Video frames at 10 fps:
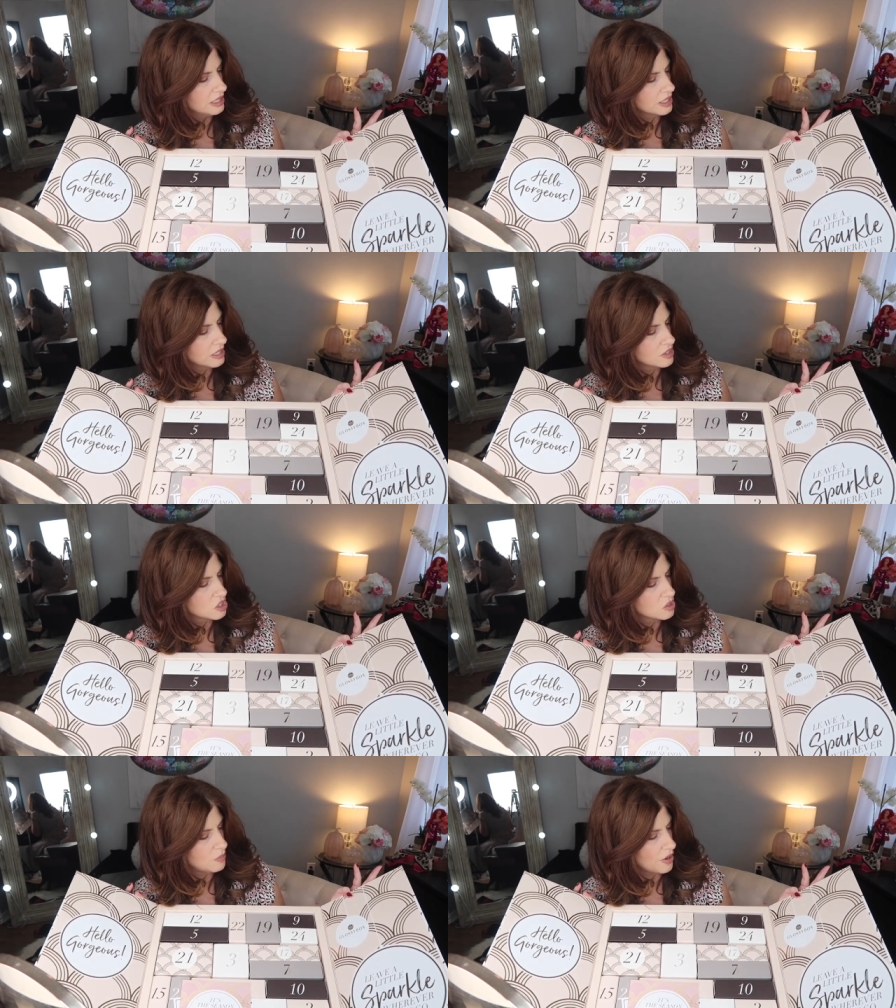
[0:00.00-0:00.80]
little
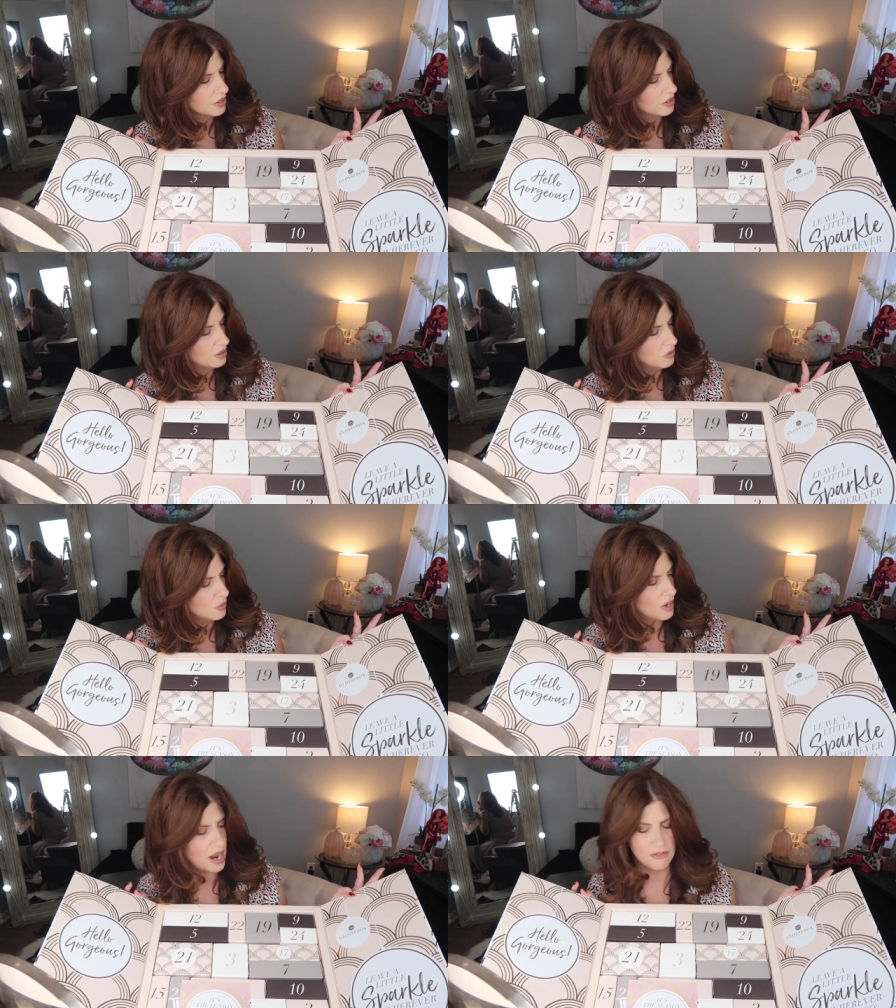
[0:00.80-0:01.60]
sparkle
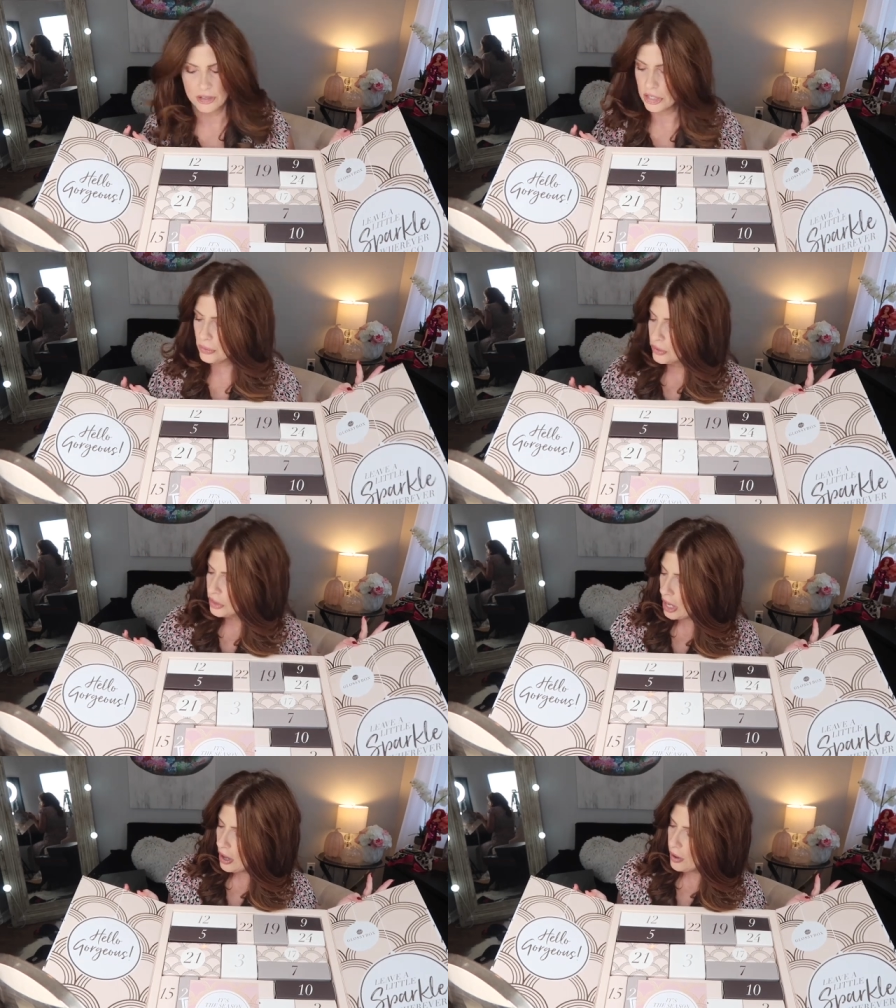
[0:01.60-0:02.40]
wherever you
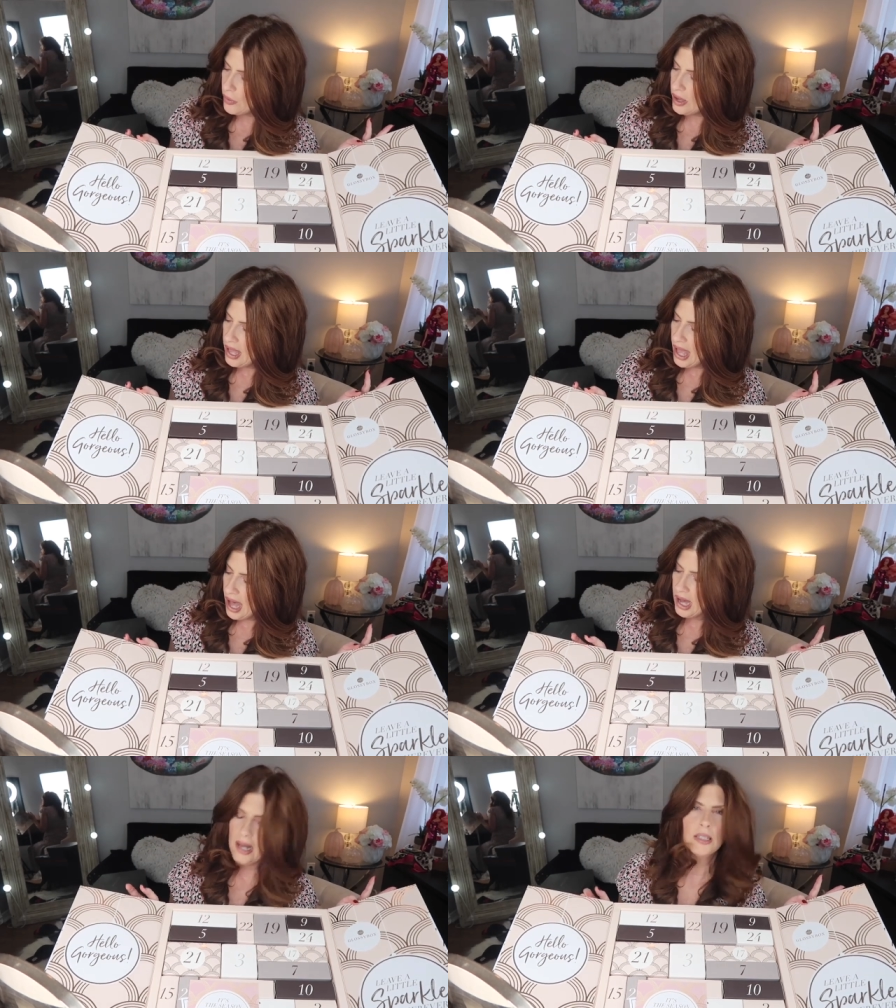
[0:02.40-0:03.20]
go.
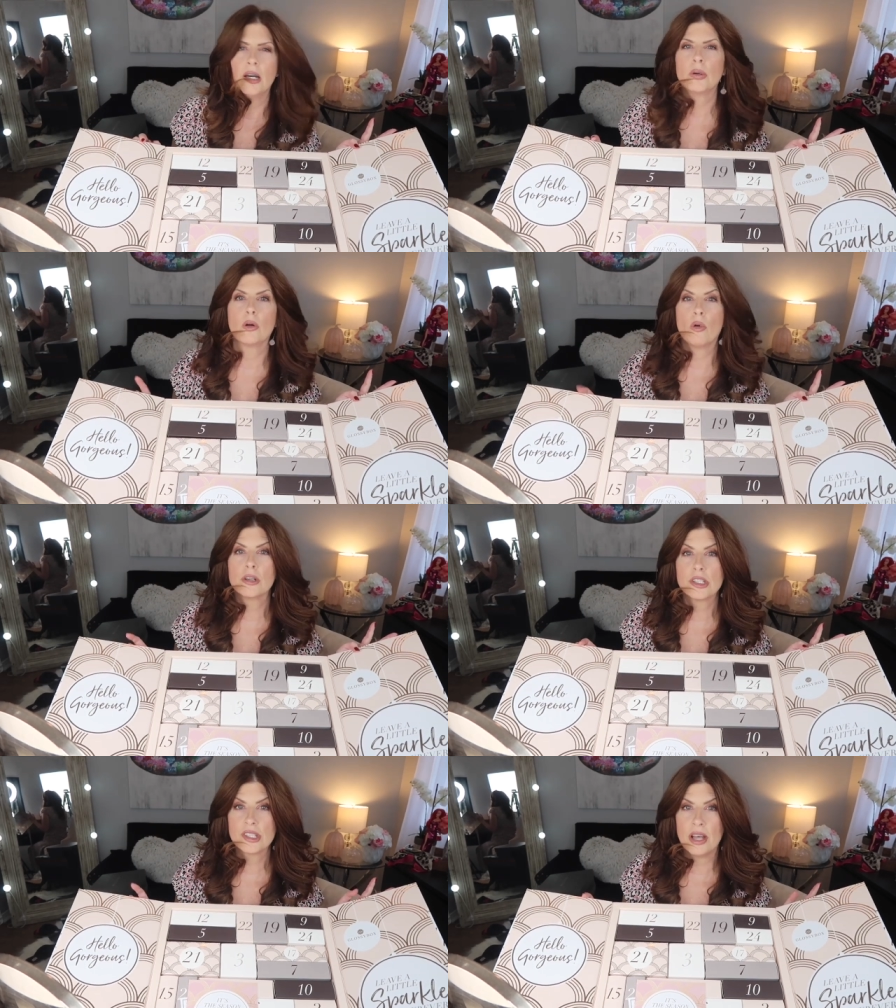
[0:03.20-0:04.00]
Hello
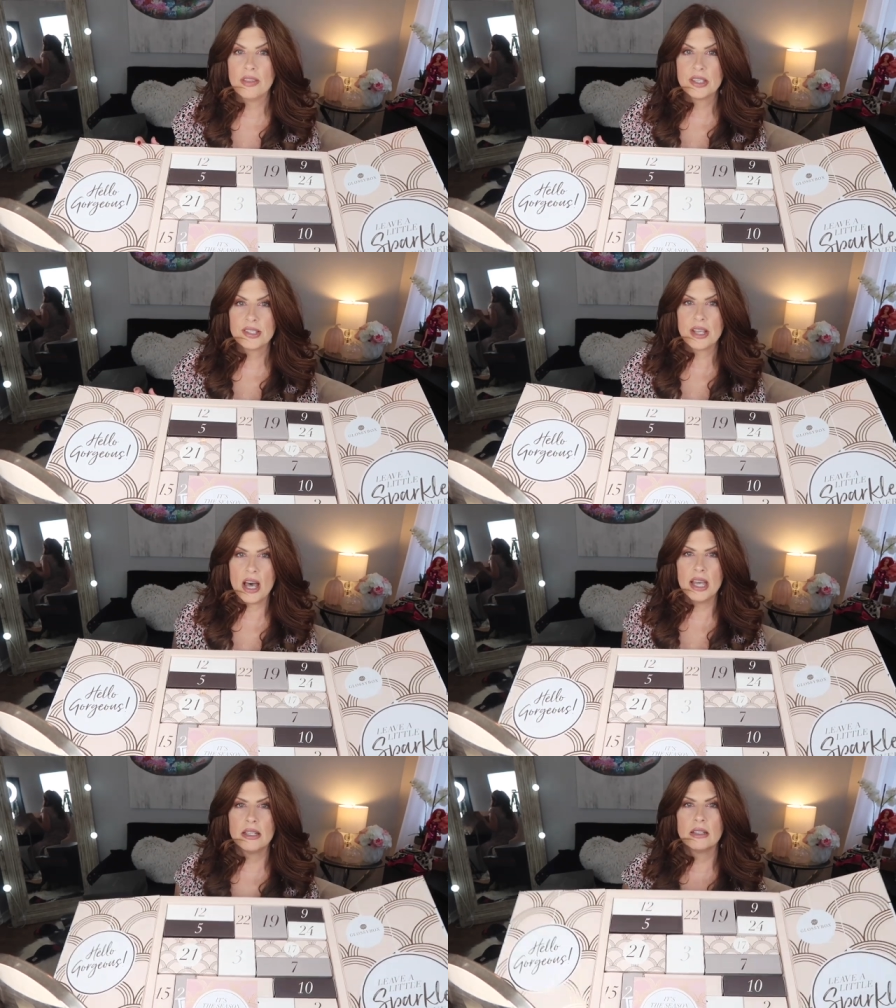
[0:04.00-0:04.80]
gorgeous on this
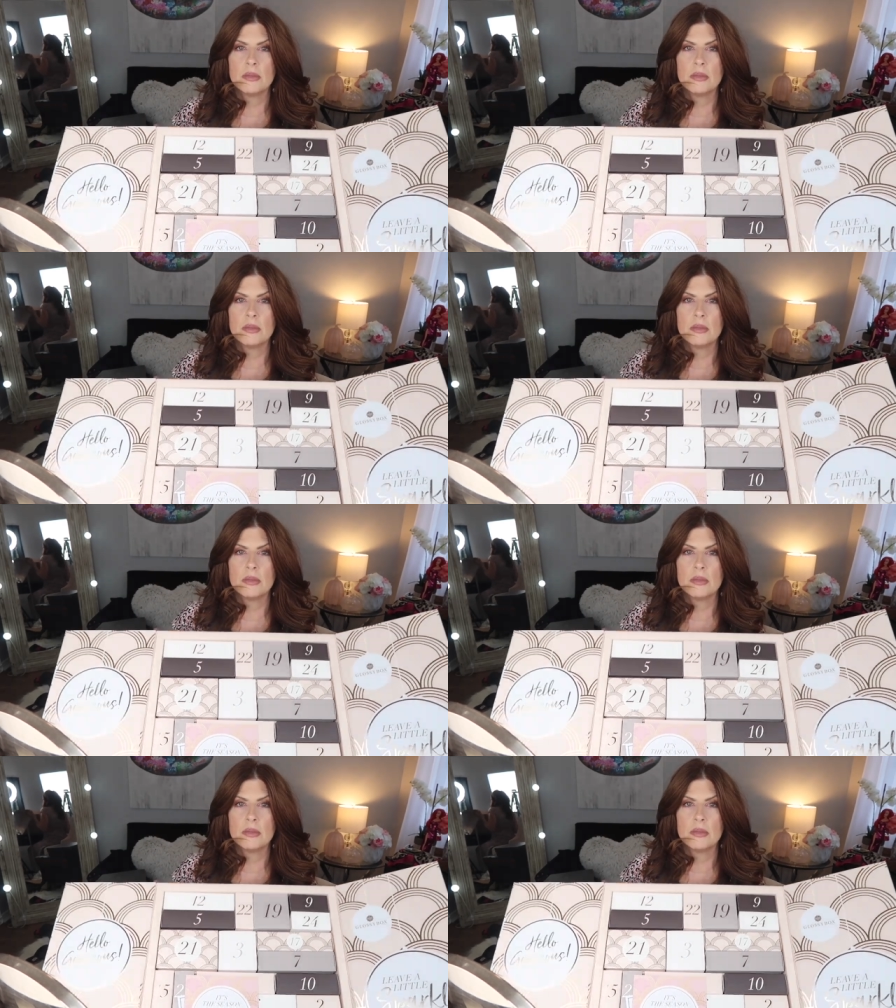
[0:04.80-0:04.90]
side.